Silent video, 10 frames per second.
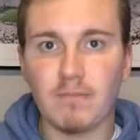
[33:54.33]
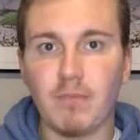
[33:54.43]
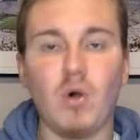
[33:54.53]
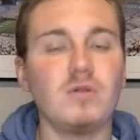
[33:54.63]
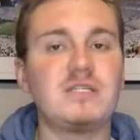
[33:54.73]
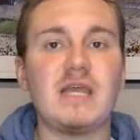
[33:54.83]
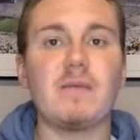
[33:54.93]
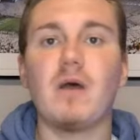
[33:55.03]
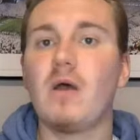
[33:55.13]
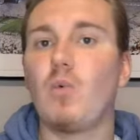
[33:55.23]
bowl
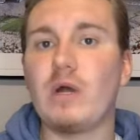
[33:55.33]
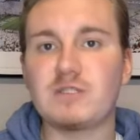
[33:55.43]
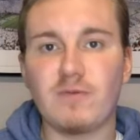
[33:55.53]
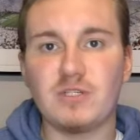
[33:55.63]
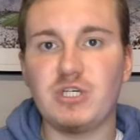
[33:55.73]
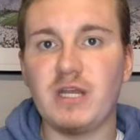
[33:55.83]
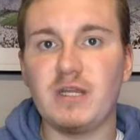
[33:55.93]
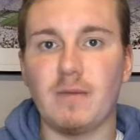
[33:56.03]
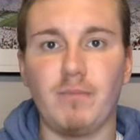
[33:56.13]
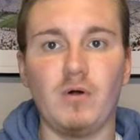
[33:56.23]
team, West
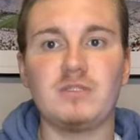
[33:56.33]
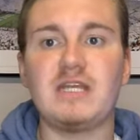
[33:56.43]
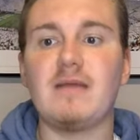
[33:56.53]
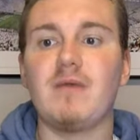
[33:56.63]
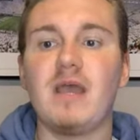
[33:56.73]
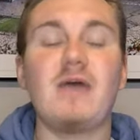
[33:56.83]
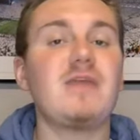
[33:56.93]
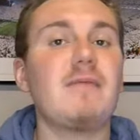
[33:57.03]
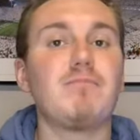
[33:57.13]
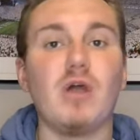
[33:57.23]
Virginia, bowl team,
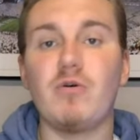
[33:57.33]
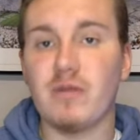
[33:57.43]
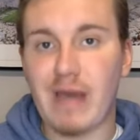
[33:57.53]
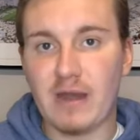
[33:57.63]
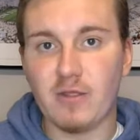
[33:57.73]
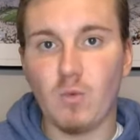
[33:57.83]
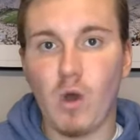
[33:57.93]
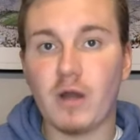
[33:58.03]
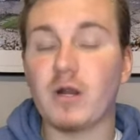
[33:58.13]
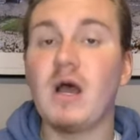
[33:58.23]
and they blow them out of the
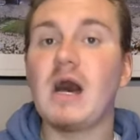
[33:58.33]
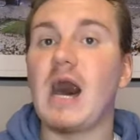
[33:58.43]
water.